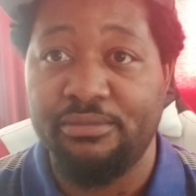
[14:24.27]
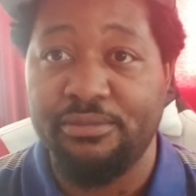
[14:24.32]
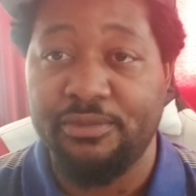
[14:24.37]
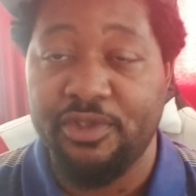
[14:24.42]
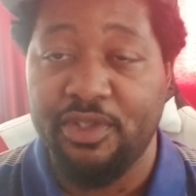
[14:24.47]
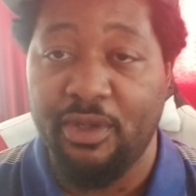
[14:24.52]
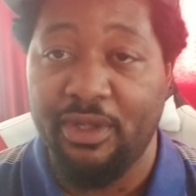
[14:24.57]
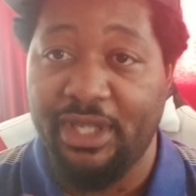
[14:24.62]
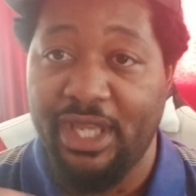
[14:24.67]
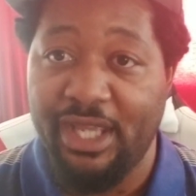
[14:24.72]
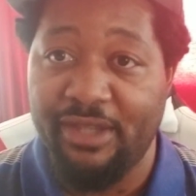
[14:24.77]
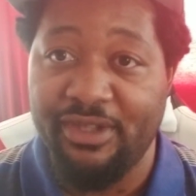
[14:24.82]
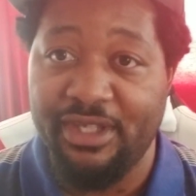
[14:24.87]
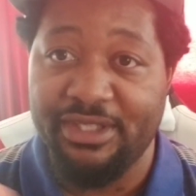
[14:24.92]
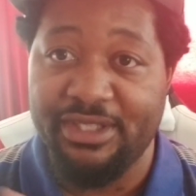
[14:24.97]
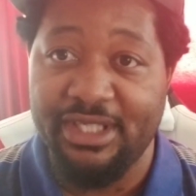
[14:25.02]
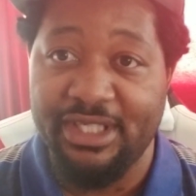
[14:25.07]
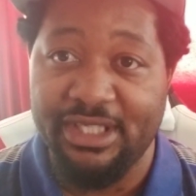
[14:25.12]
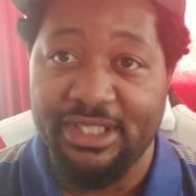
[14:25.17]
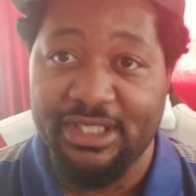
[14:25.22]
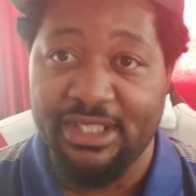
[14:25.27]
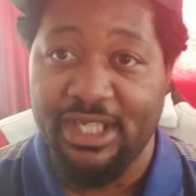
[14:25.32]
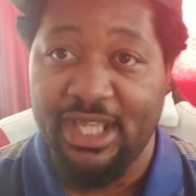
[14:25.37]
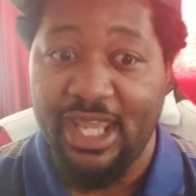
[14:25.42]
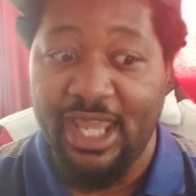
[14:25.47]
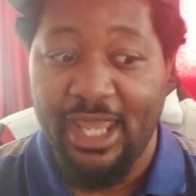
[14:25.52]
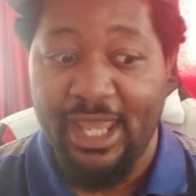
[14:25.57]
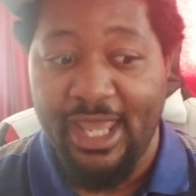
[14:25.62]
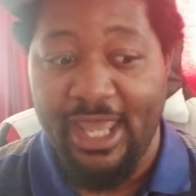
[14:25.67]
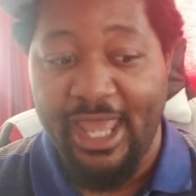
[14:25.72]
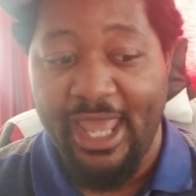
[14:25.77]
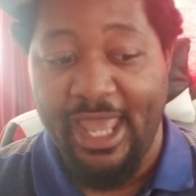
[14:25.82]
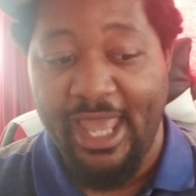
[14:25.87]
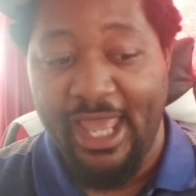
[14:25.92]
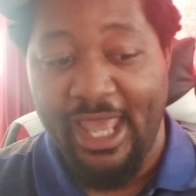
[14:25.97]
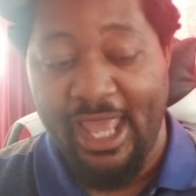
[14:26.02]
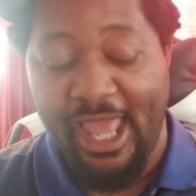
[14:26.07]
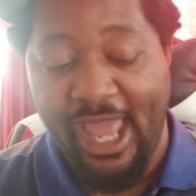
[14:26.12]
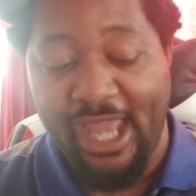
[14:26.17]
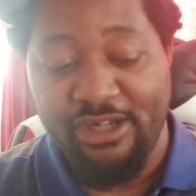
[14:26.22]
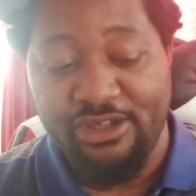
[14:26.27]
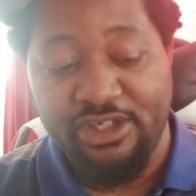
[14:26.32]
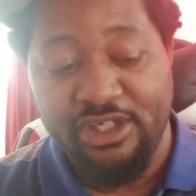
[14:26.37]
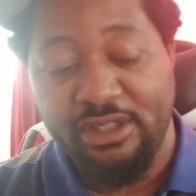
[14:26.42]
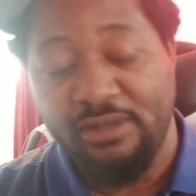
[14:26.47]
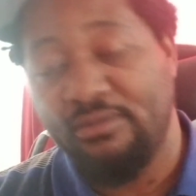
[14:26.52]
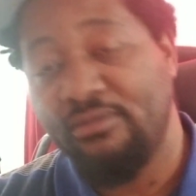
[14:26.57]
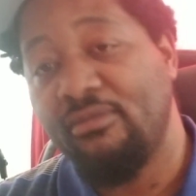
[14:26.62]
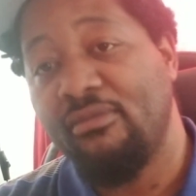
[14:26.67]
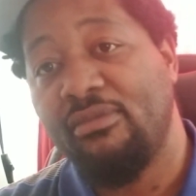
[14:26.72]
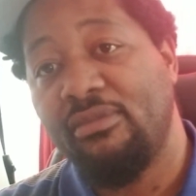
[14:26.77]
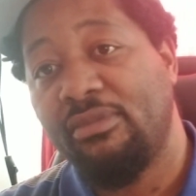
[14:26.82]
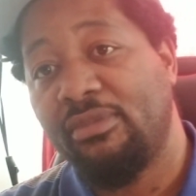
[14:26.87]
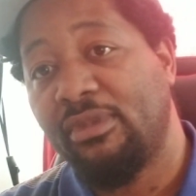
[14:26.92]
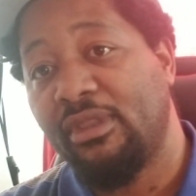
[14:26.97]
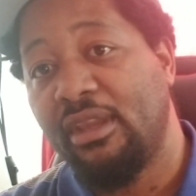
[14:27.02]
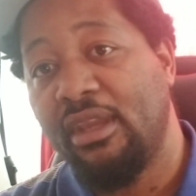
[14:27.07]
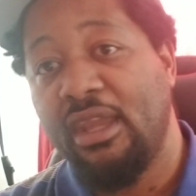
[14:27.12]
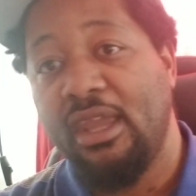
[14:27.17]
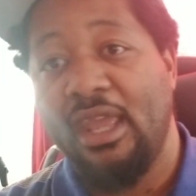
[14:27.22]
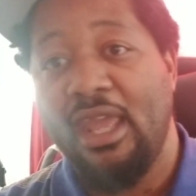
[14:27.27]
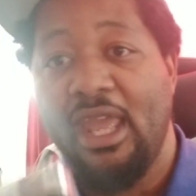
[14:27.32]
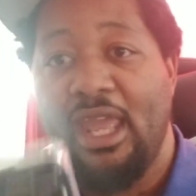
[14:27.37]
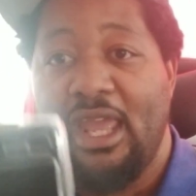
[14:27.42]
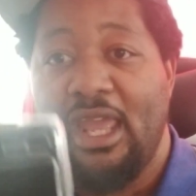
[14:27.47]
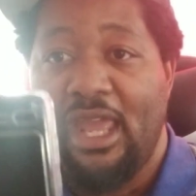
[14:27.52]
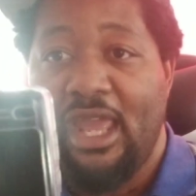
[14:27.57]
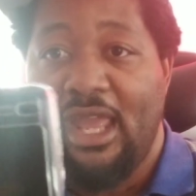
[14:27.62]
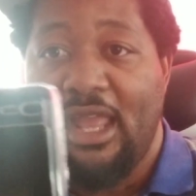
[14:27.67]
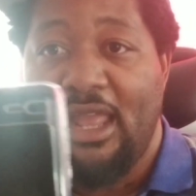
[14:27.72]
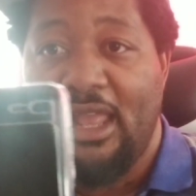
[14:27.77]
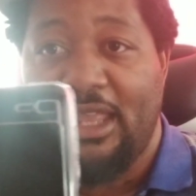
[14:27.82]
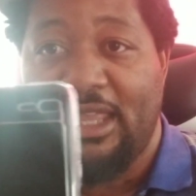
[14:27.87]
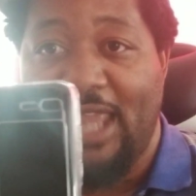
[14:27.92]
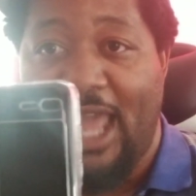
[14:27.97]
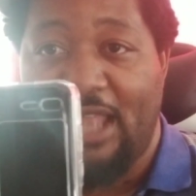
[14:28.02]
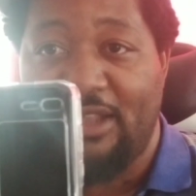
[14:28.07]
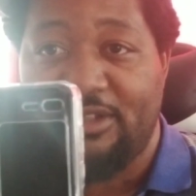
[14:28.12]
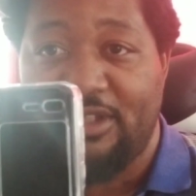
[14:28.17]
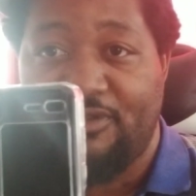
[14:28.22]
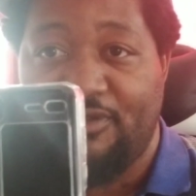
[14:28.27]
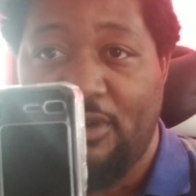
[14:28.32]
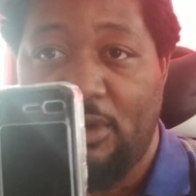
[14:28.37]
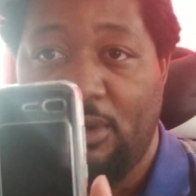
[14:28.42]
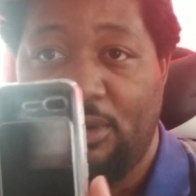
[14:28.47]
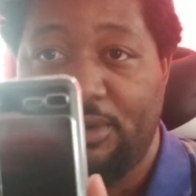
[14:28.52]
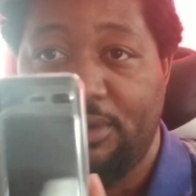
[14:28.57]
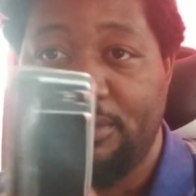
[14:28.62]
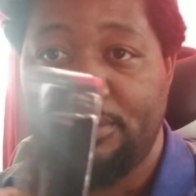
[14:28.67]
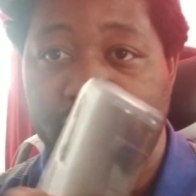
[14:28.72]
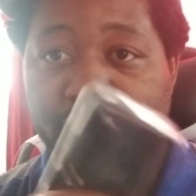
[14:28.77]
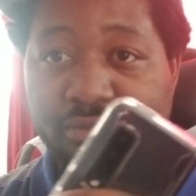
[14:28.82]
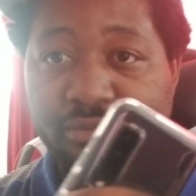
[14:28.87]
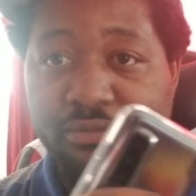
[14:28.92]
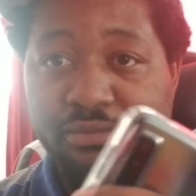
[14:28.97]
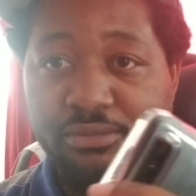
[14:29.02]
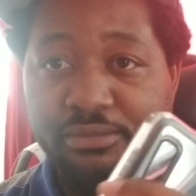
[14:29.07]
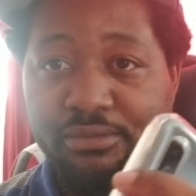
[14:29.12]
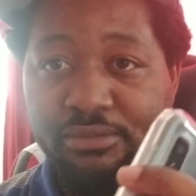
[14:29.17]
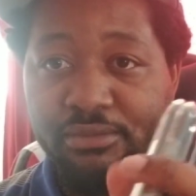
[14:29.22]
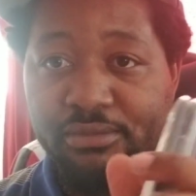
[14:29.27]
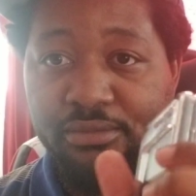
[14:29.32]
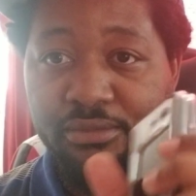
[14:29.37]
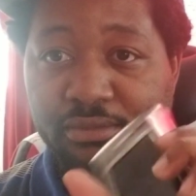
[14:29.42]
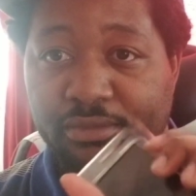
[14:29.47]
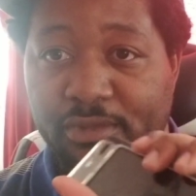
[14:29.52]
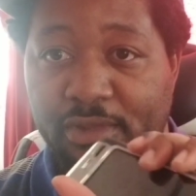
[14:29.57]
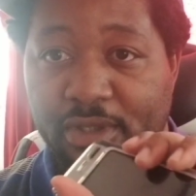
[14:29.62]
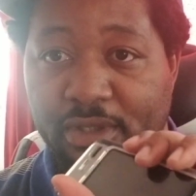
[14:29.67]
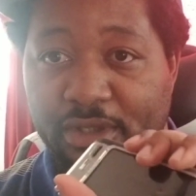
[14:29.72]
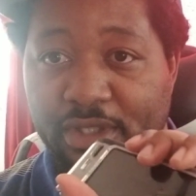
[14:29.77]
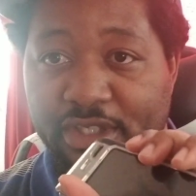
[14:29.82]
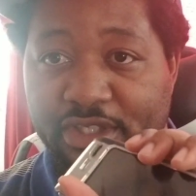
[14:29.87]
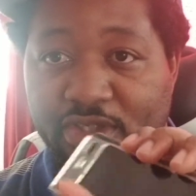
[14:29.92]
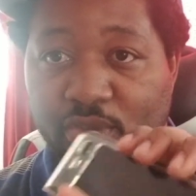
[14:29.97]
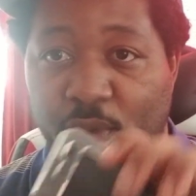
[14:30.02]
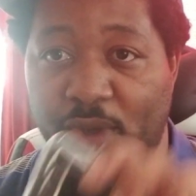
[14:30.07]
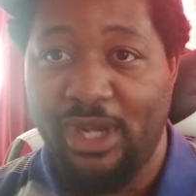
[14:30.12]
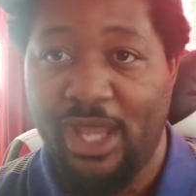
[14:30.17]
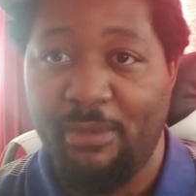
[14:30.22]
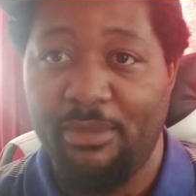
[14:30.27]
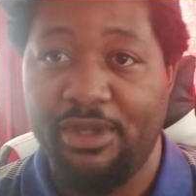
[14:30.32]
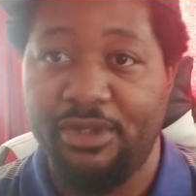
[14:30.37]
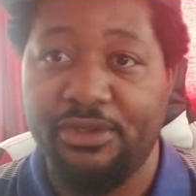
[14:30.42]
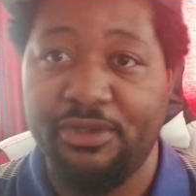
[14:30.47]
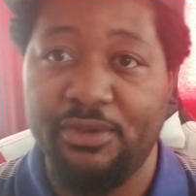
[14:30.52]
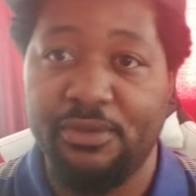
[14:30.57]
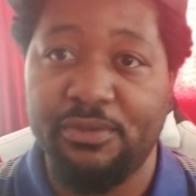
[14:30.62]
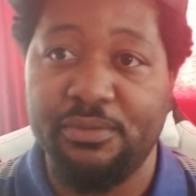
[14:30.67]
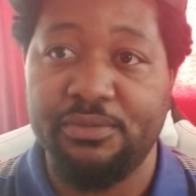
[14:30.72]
So again, this is NG Galaxy Fold. This is what I'm into.